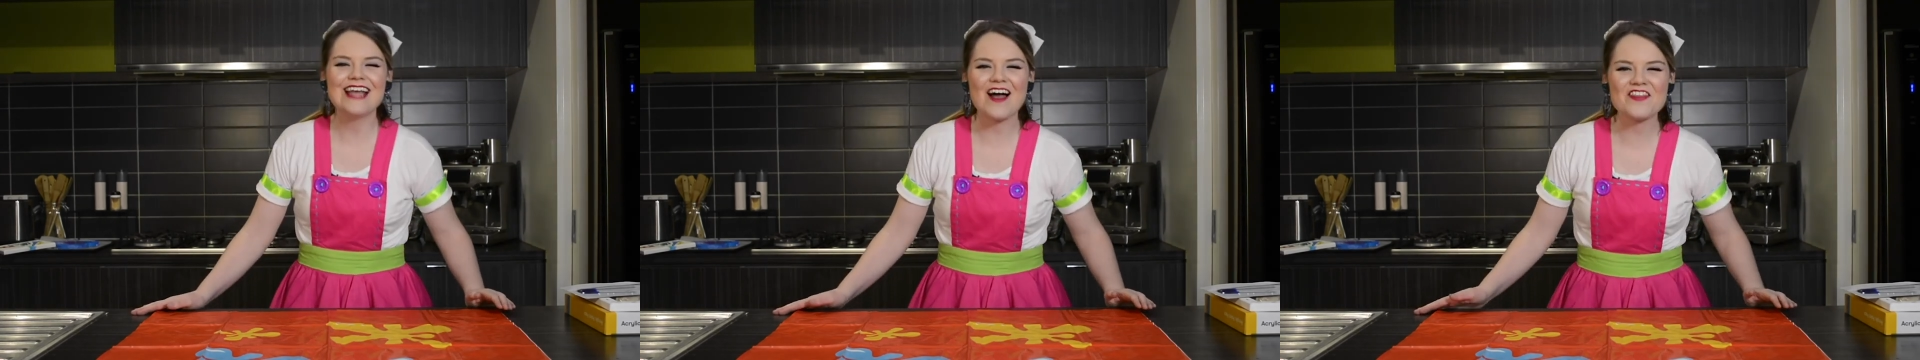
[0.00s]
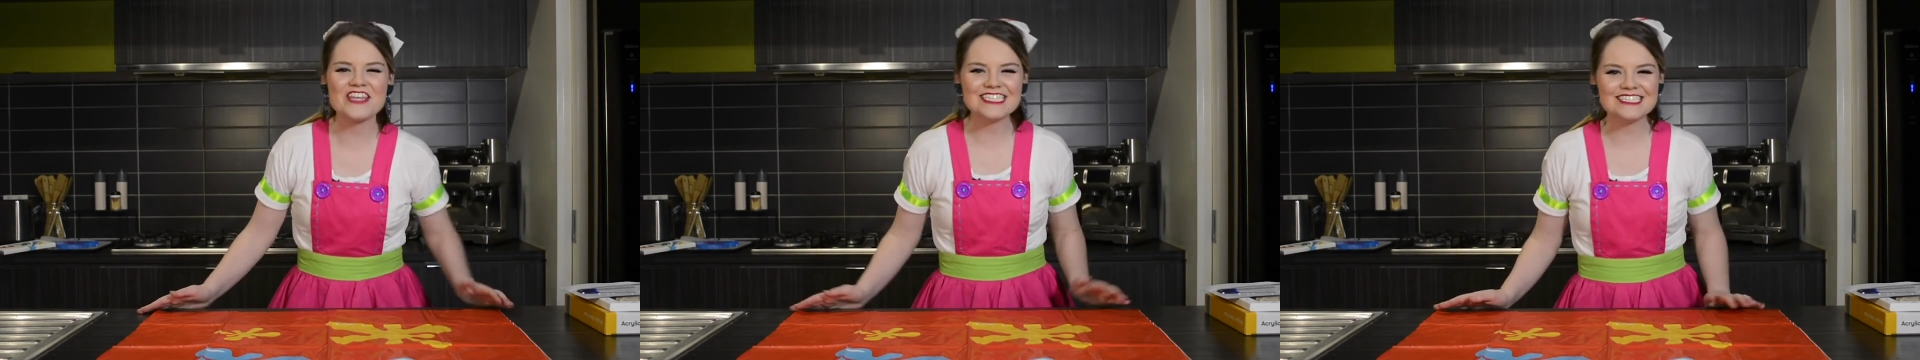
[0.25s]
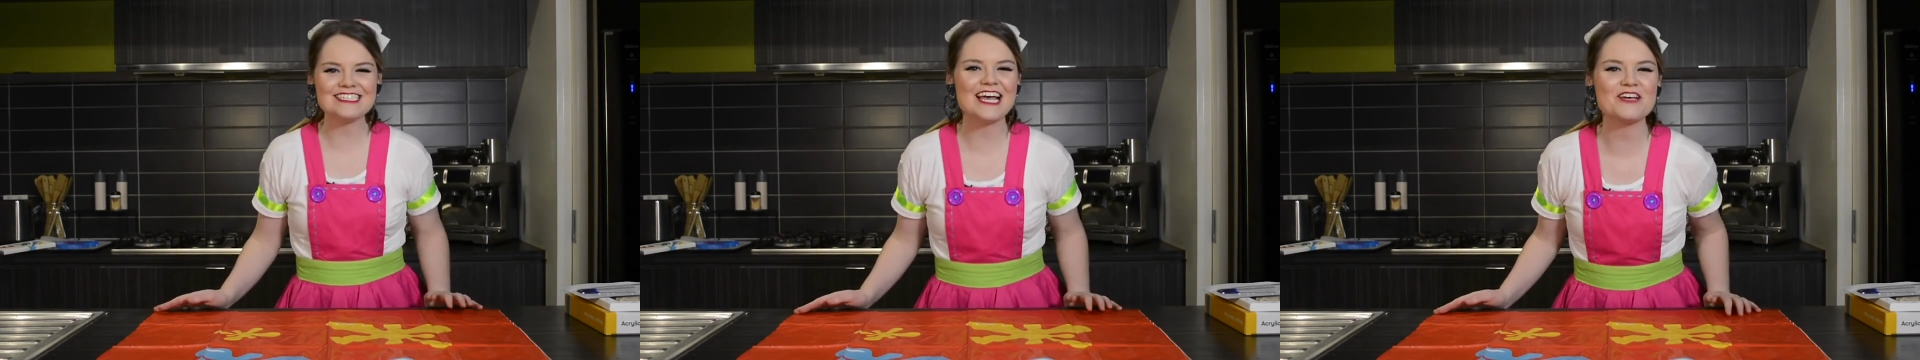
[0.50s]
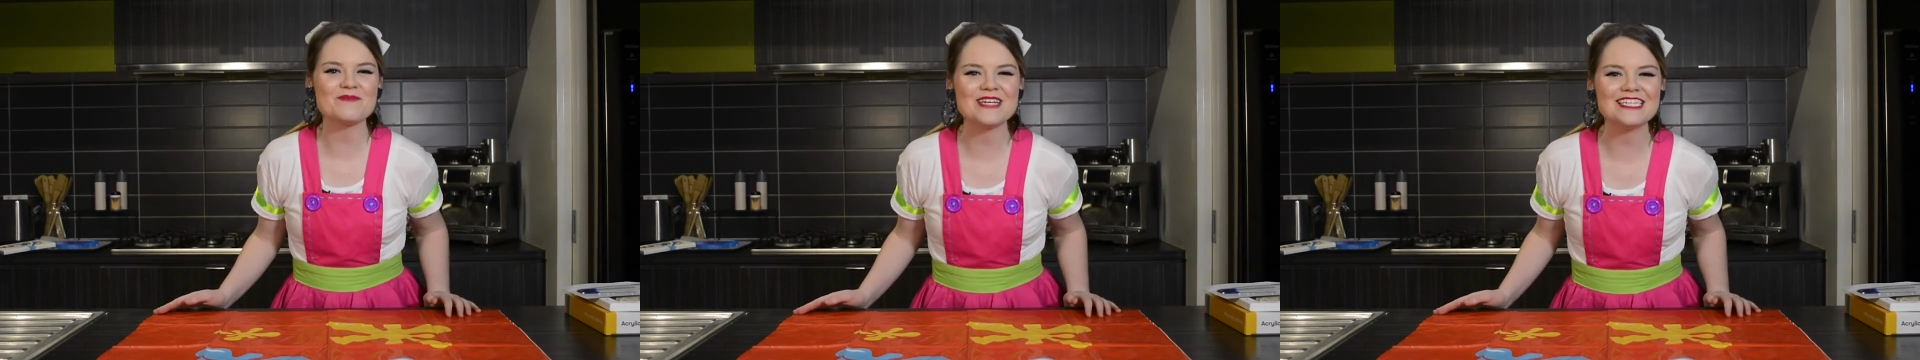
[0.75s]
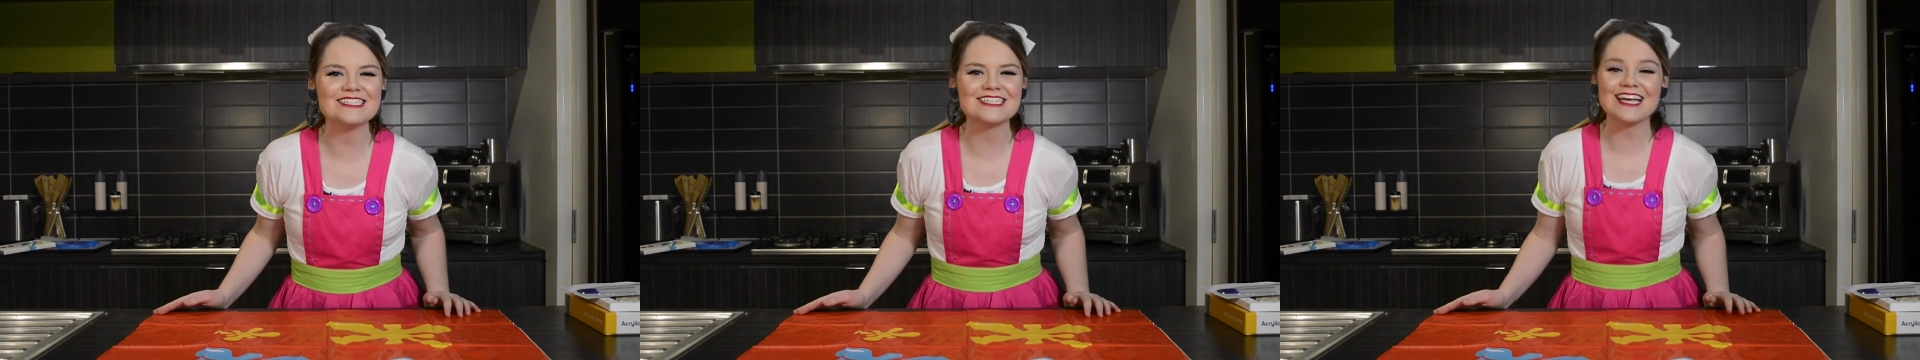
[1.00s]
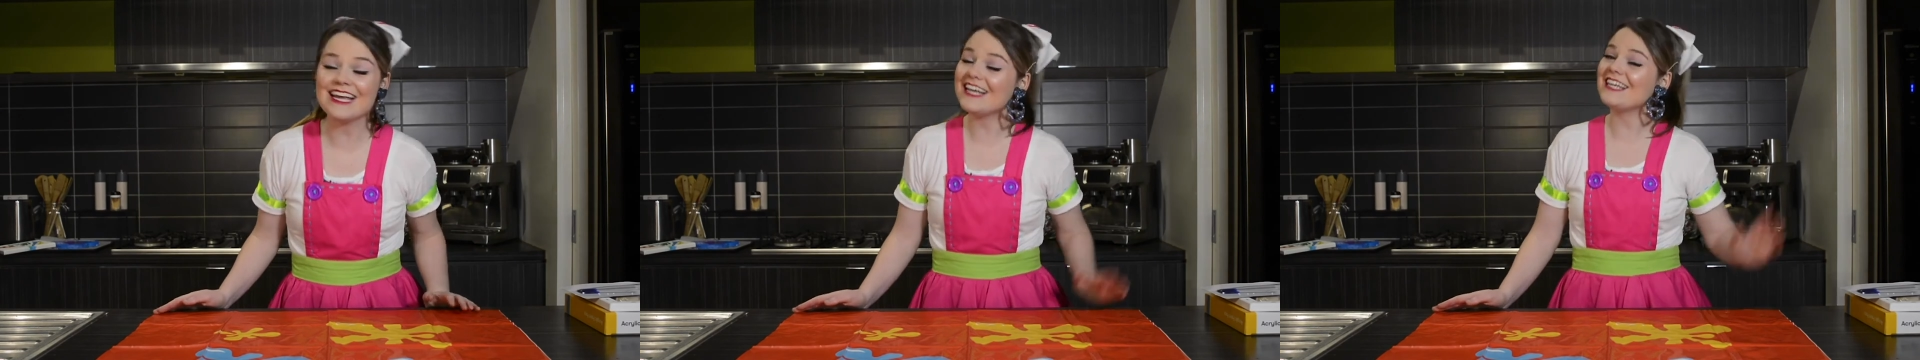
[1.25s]
now, this segment
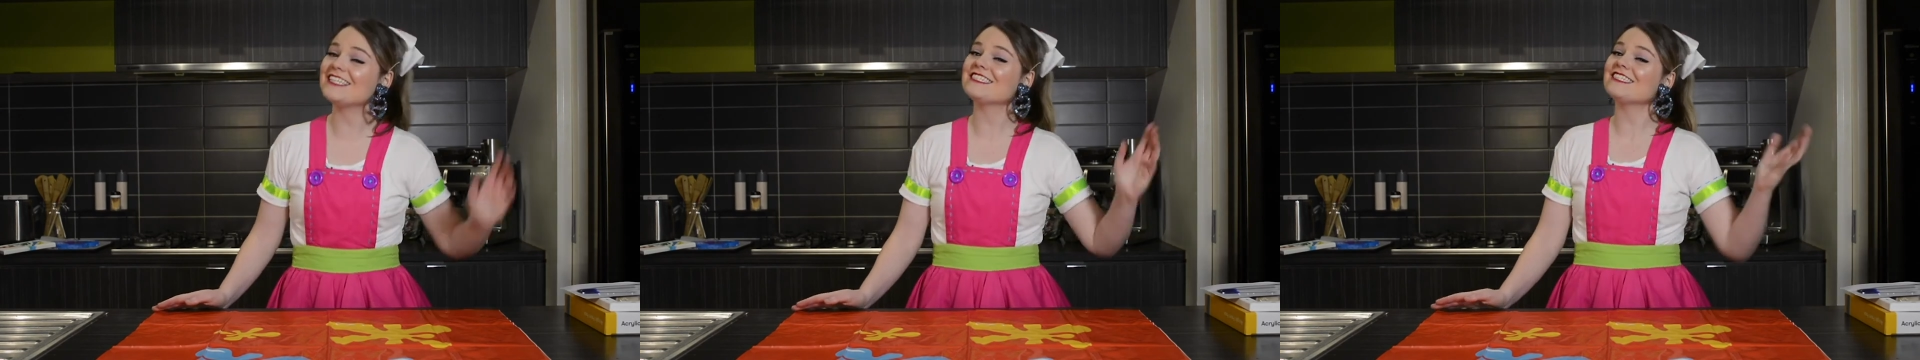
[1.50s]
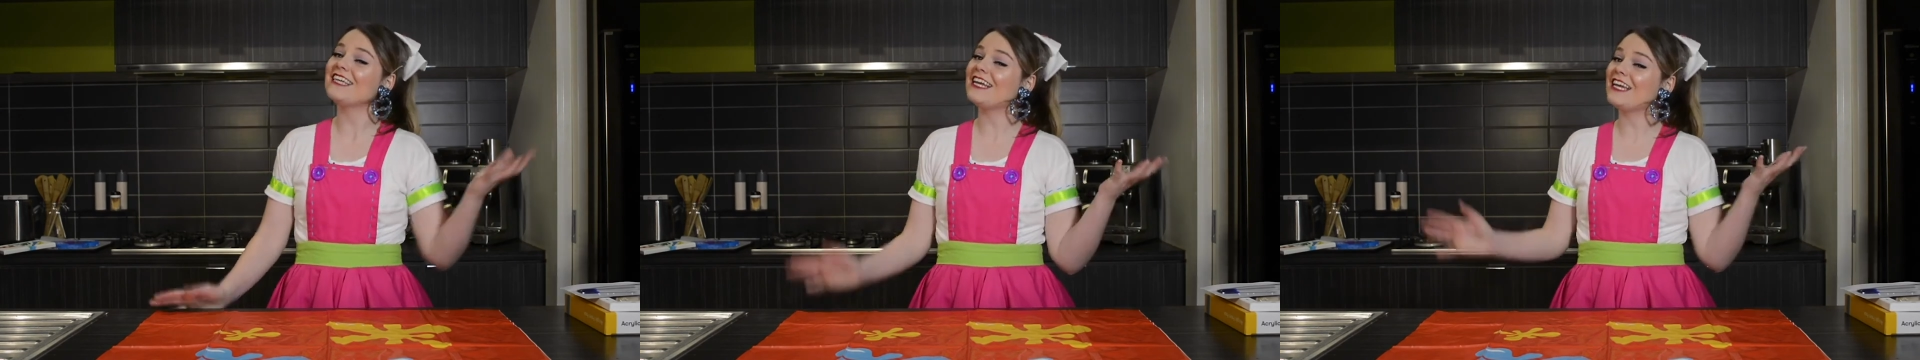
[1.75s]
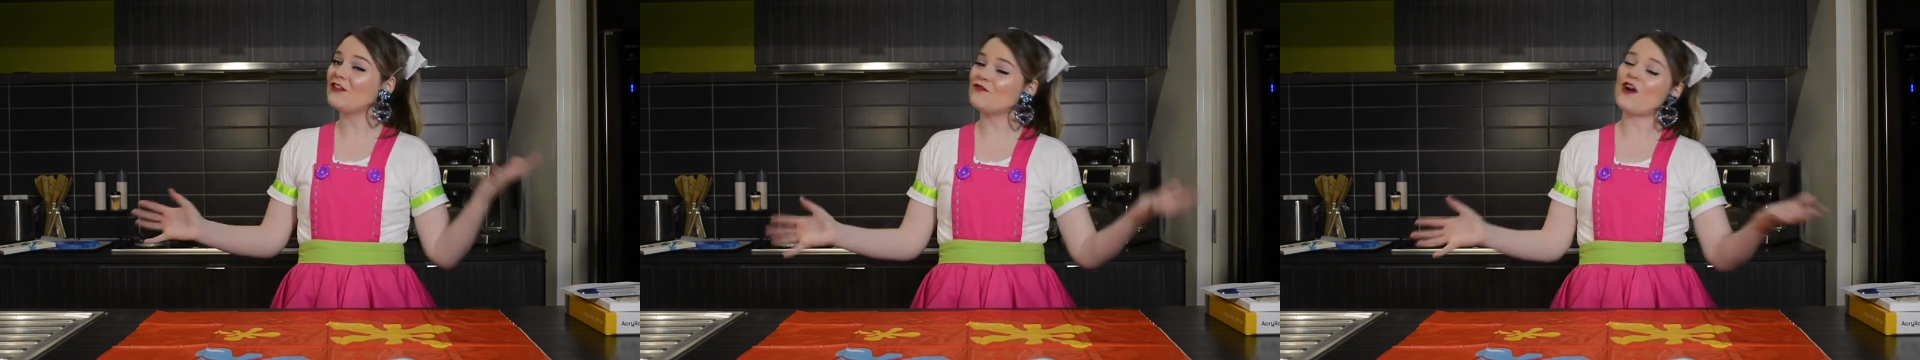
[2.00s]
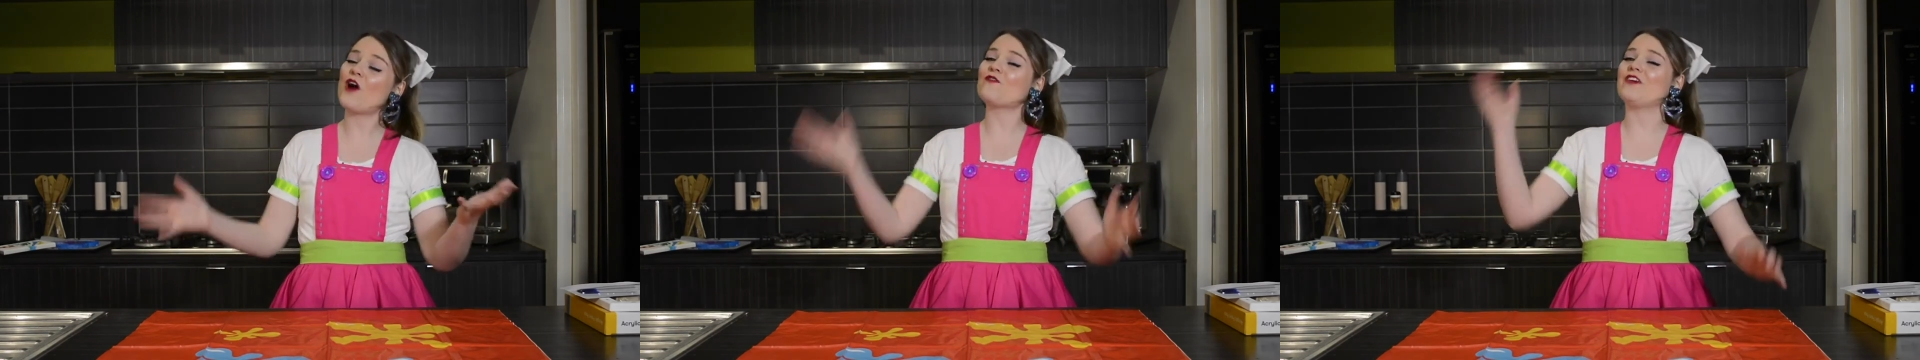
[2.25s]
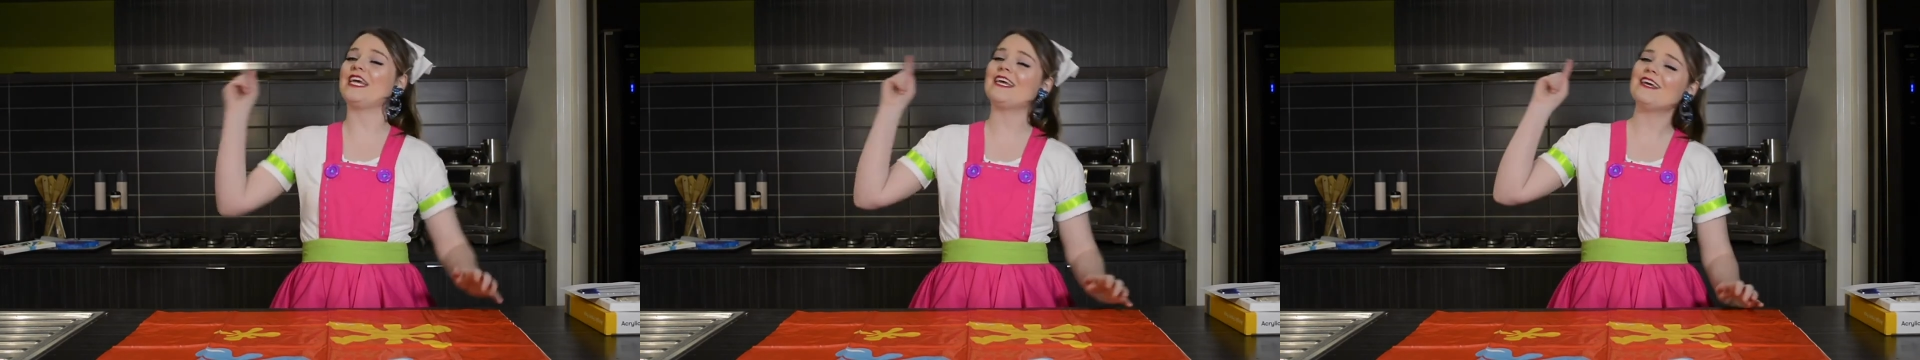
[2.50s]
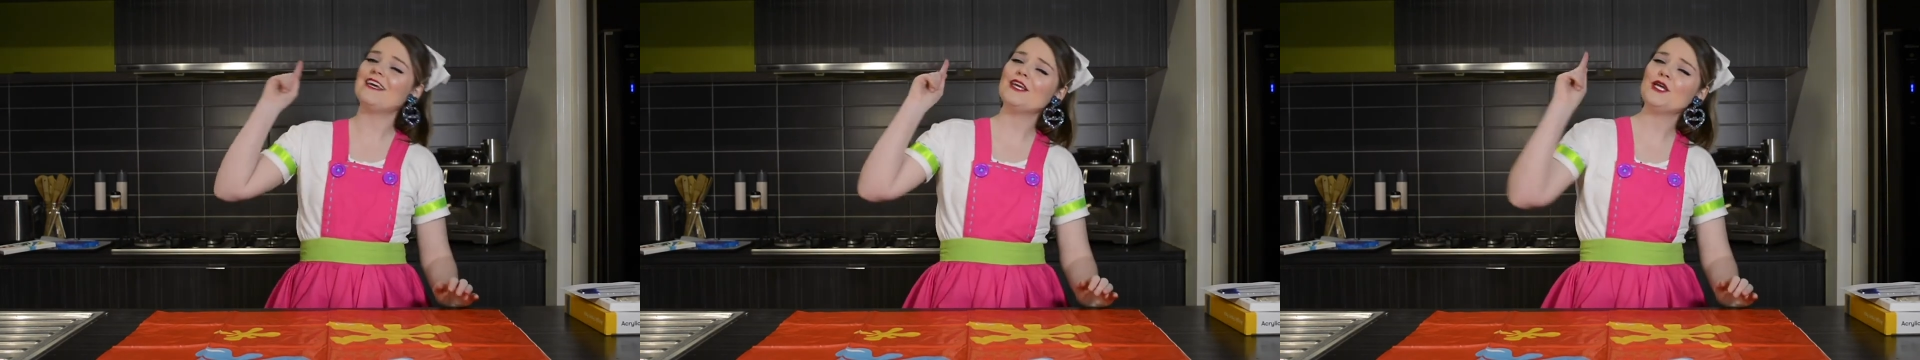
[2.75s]
is involving